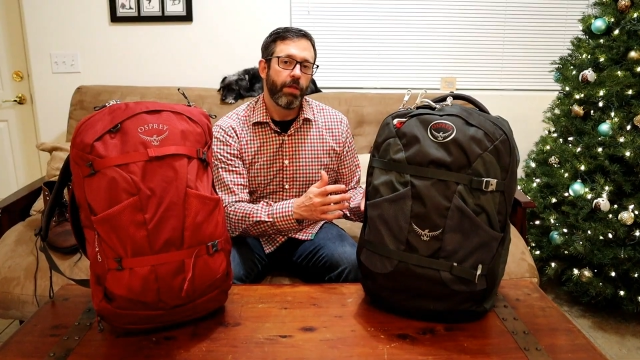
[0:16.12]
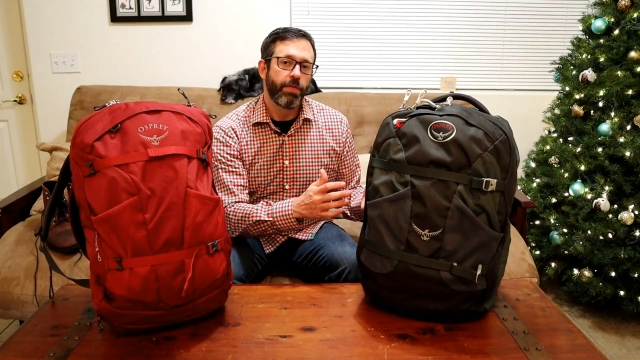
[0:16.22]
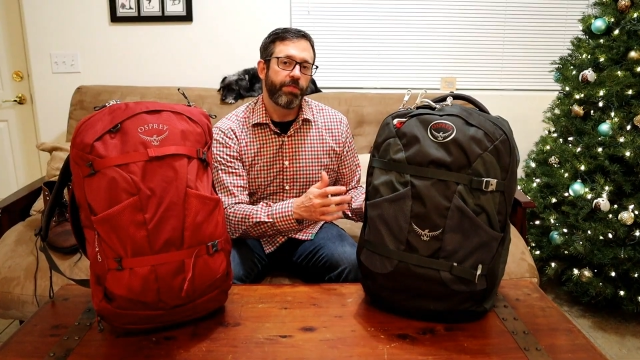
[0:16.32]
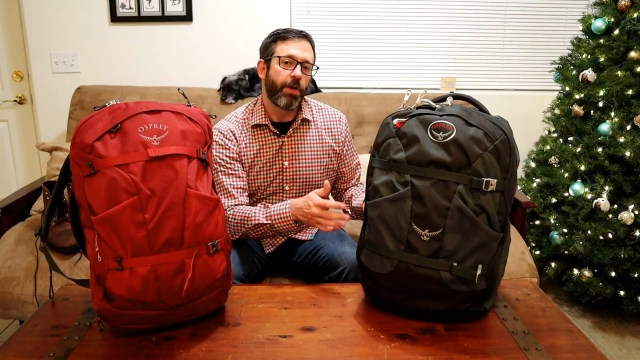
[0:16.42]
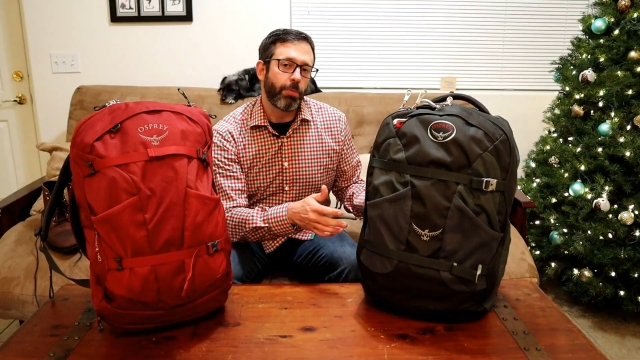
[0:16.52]

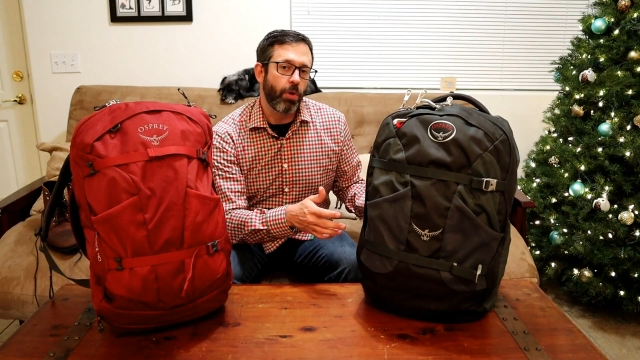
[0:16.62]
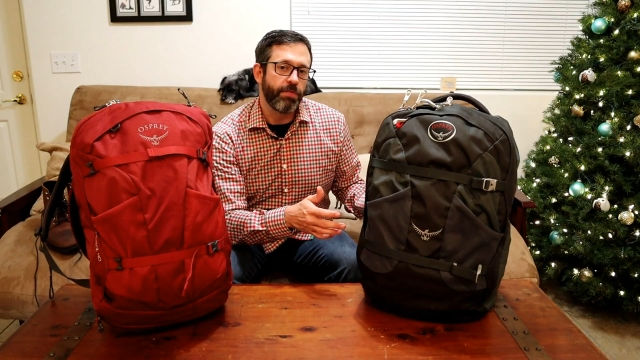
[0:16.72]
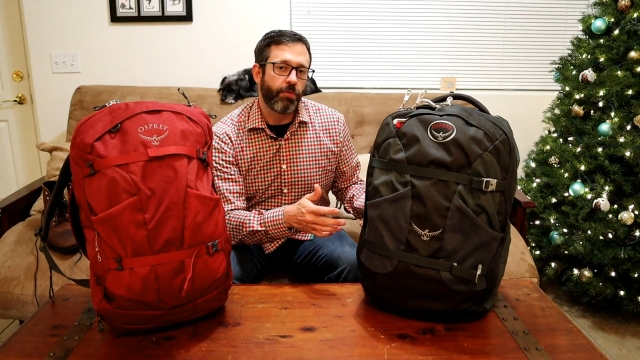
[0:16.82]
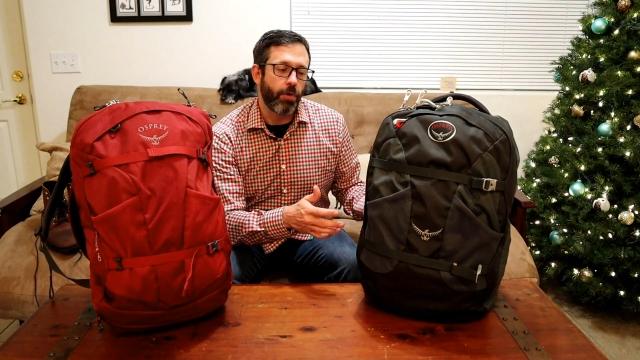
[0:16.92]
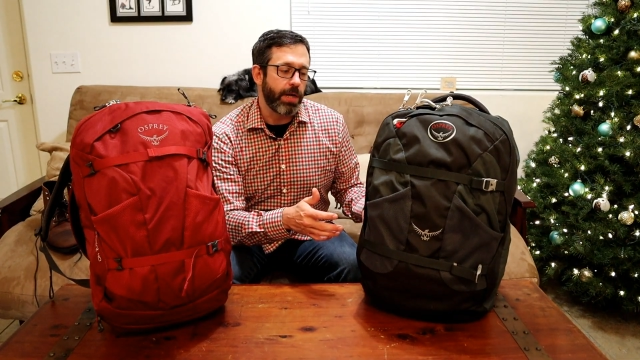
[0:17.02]
The Farpoint
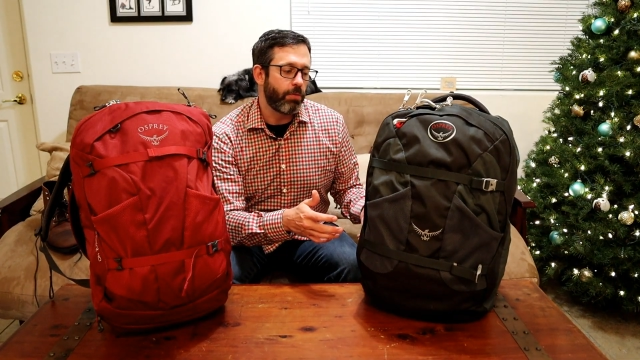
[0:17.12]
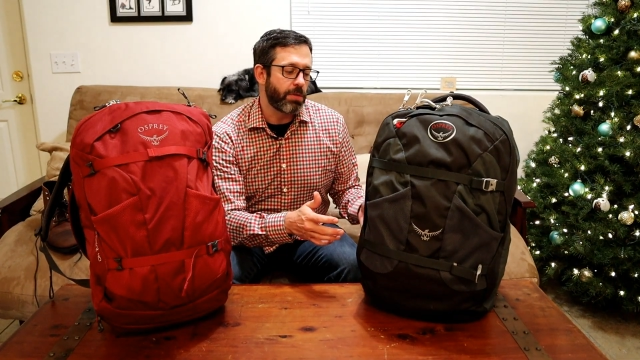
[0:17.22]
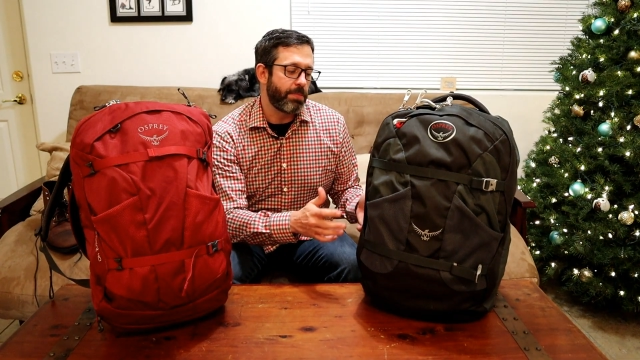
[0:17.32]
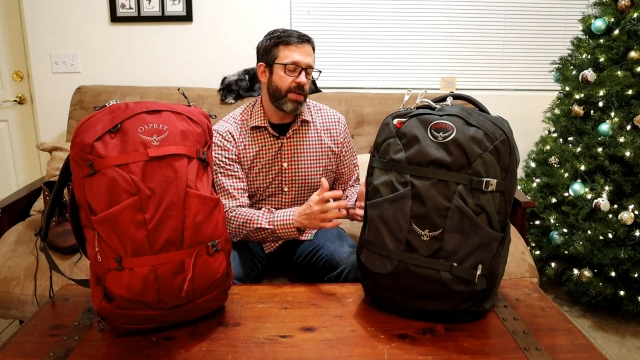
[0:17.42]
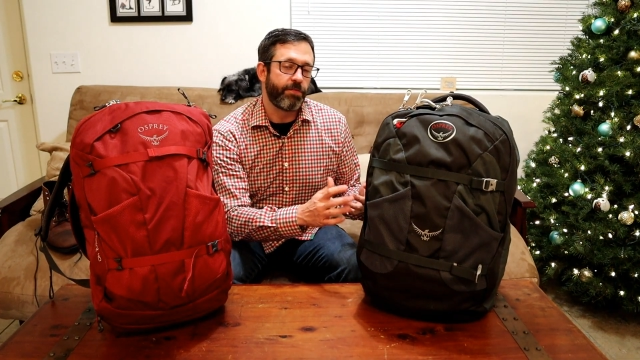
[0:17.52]
40 was
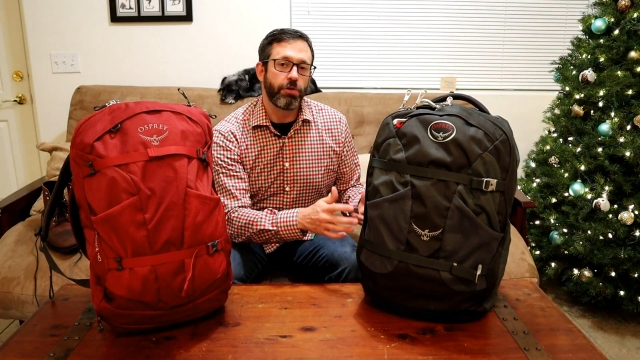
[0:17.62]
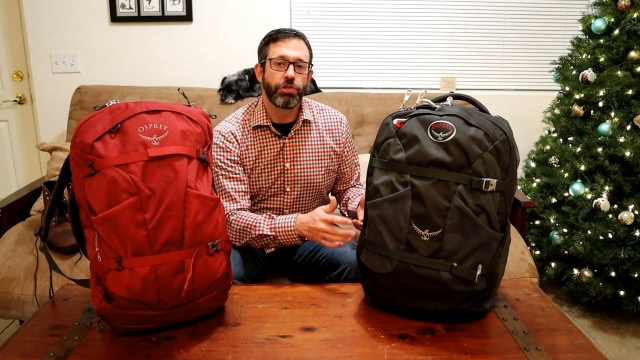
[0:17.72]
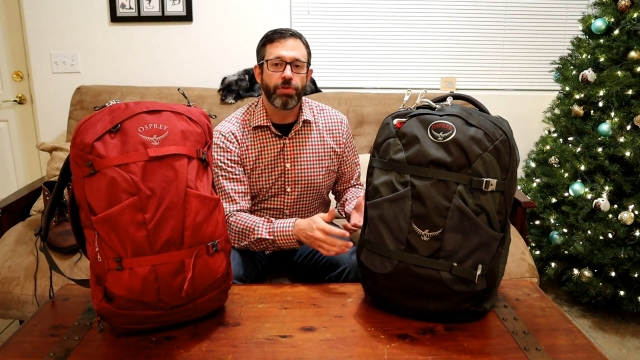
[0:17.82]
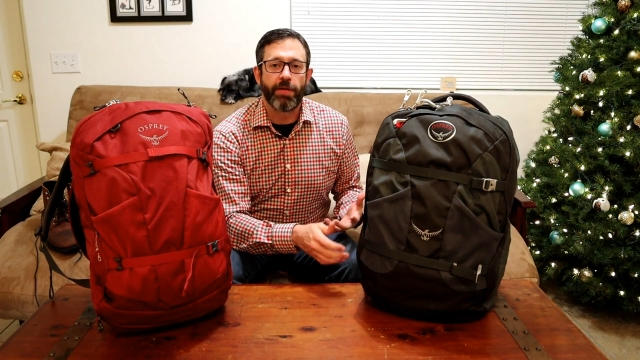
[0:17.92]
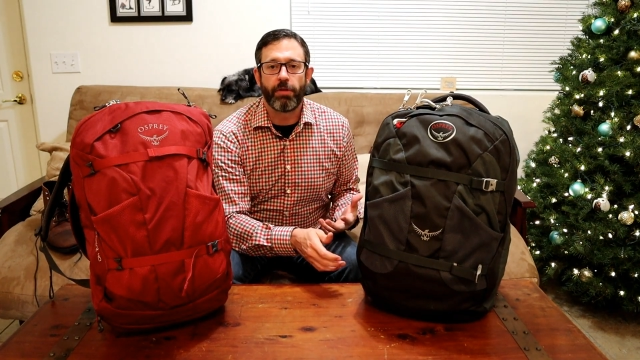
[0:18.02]
one of my
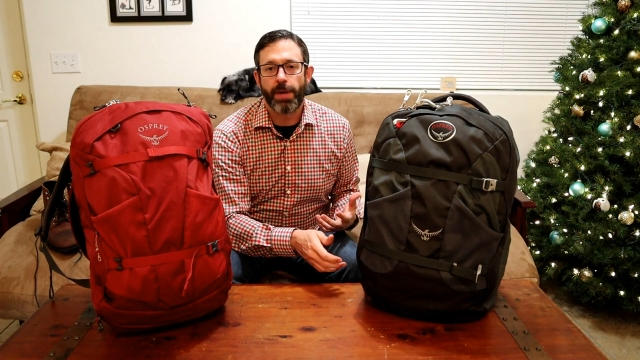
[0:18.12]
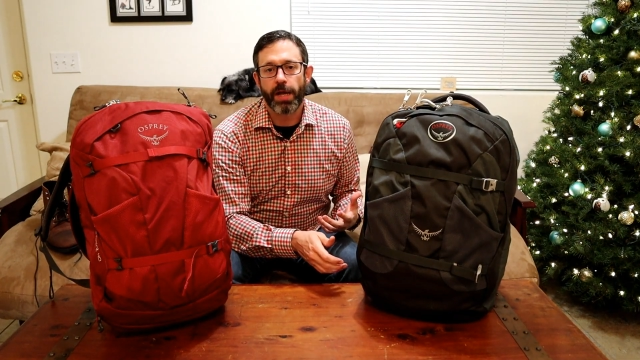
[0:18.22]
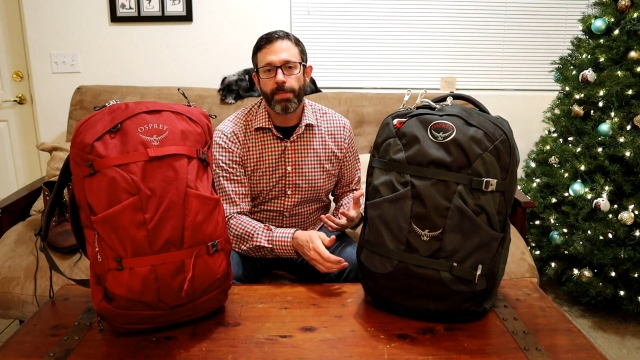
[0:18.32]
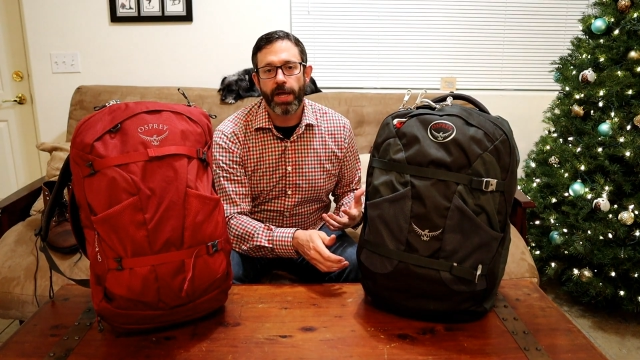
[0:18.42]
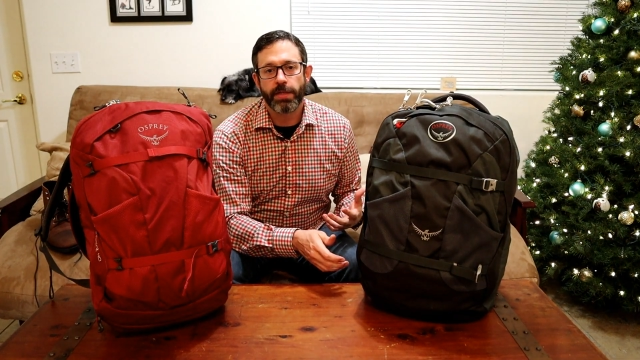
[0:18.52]
first travel
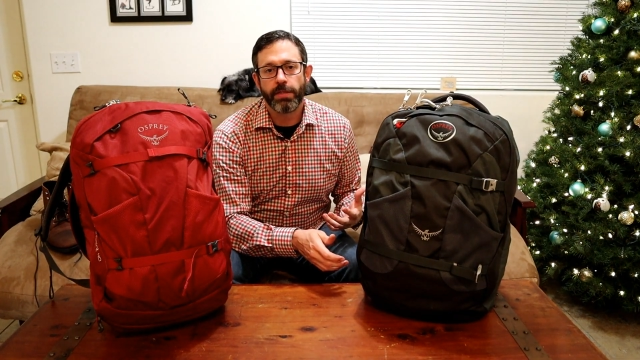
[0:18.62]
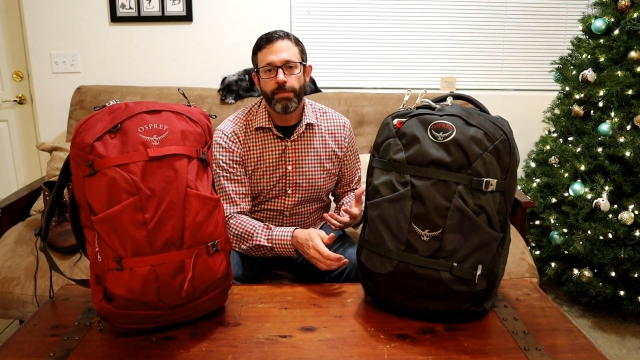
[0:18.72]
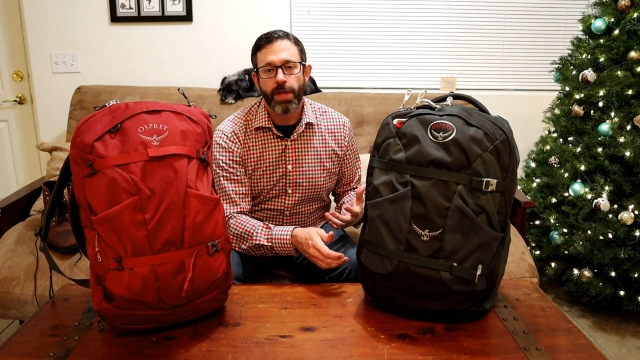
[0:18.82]
backpacks.